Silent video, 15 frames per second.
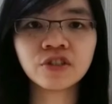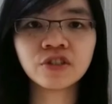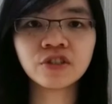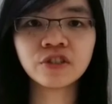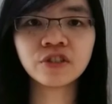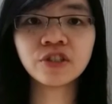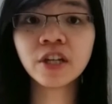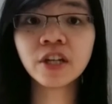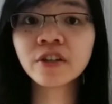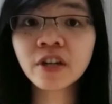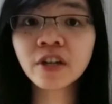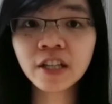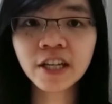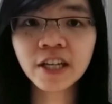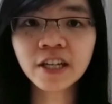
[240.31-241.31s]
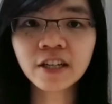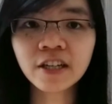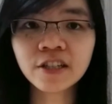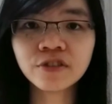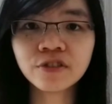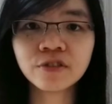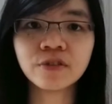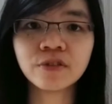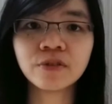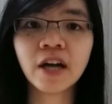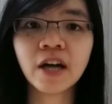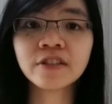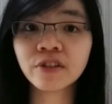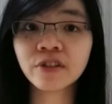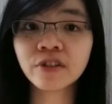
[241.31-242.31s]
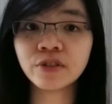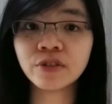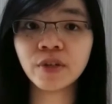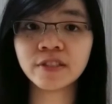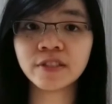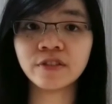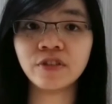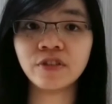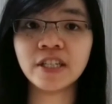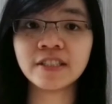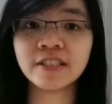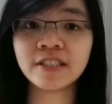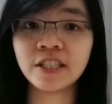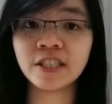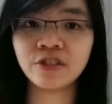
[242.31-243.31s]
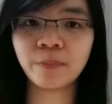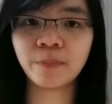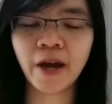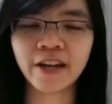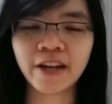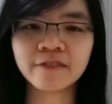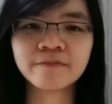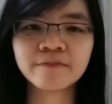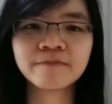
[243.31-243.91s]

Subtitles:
teach general English to undergraduate students in Japan.